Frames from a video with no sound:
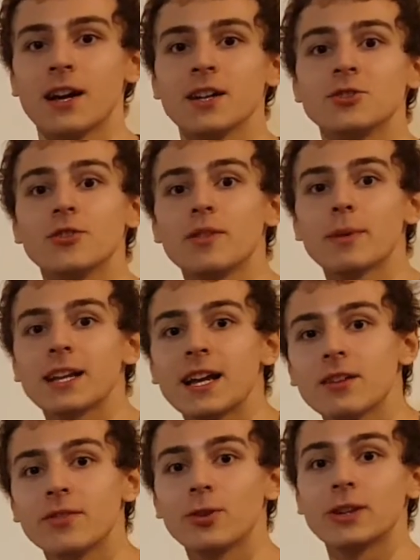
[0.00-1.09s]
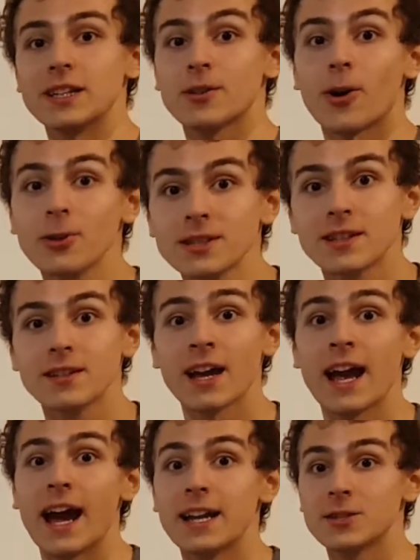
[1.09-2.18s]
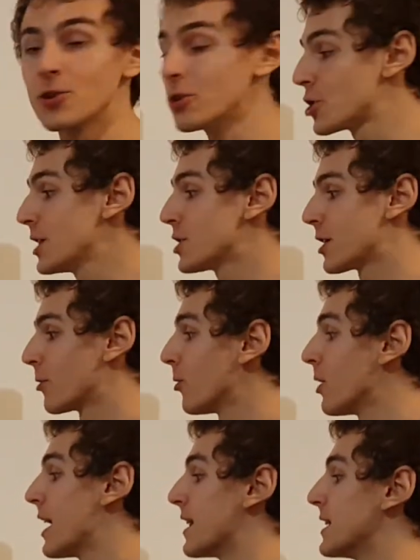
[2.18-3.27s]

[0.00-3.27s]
So if the magnetic field is constant and it's not changing at all,